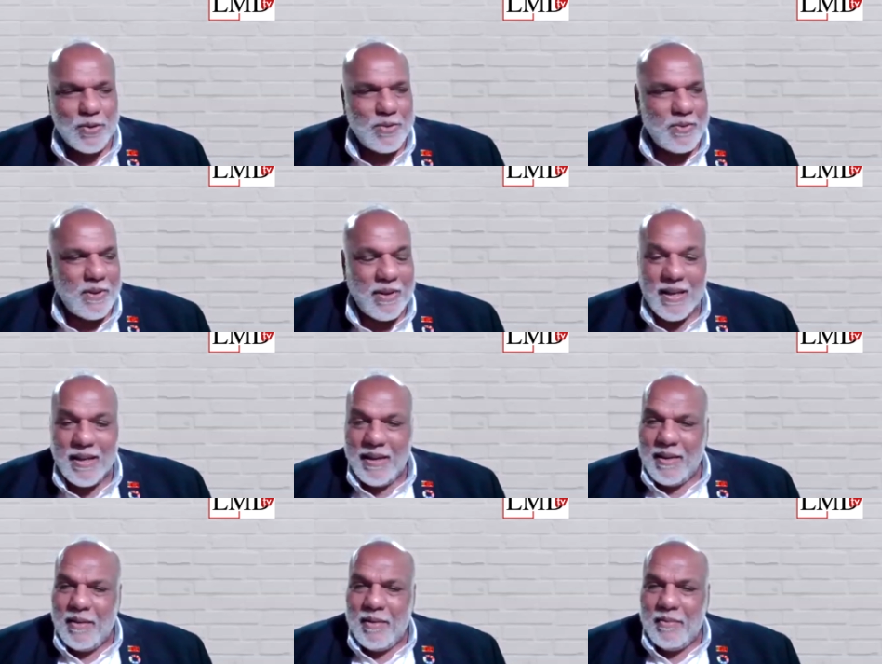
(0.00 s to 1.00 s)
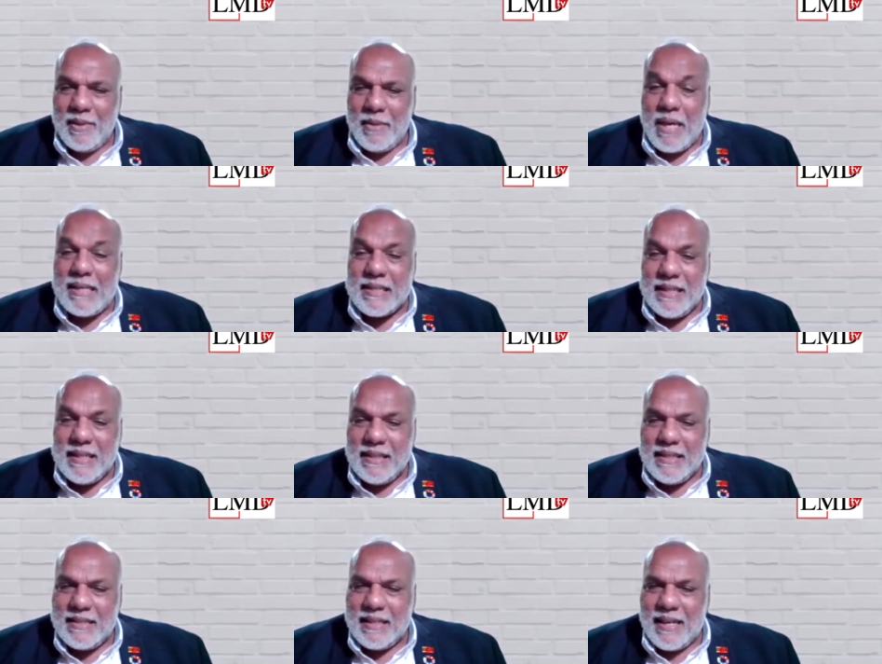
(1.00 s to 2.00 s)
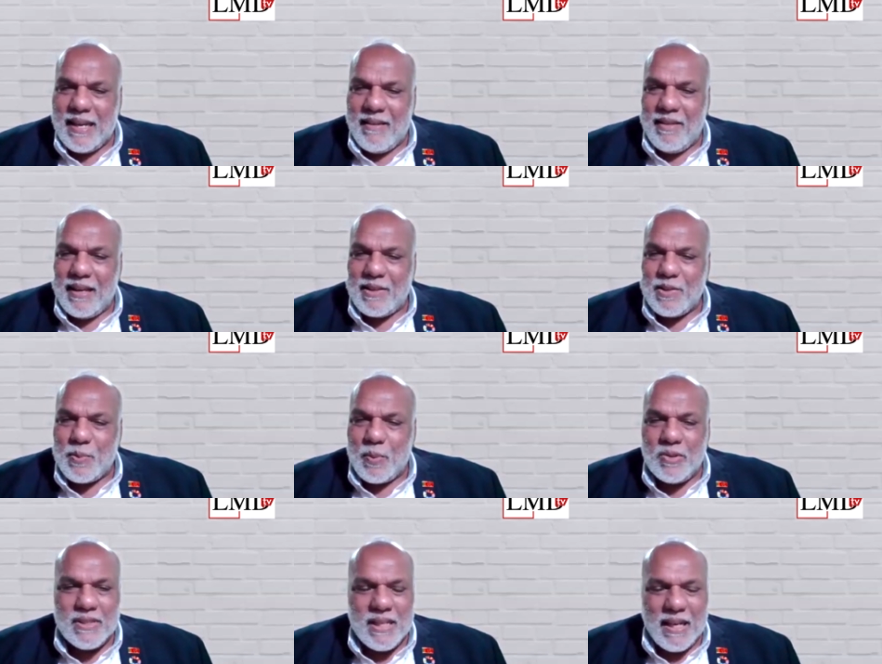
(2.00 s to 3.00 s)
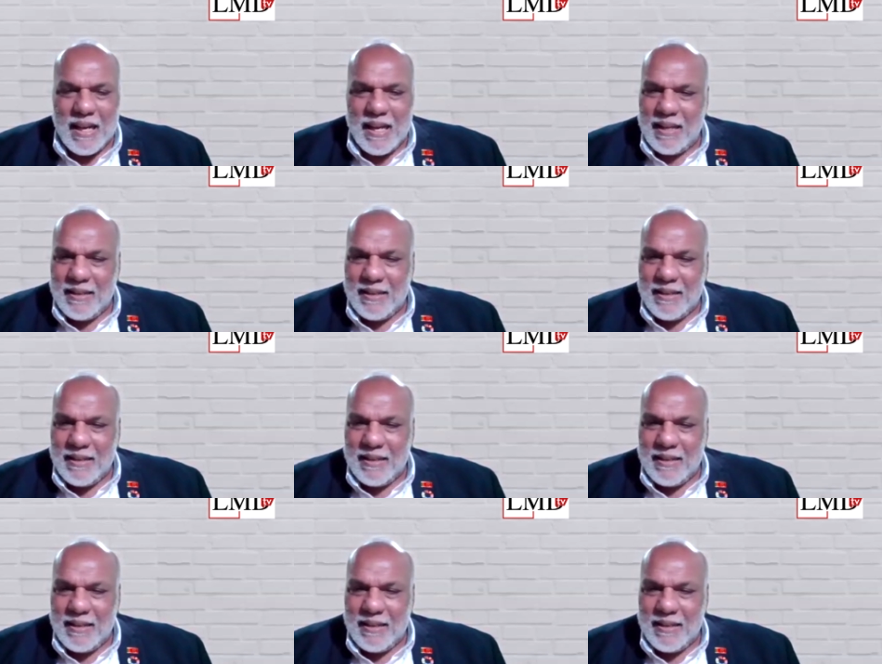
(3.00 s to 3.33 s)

those were the best years in our exports, and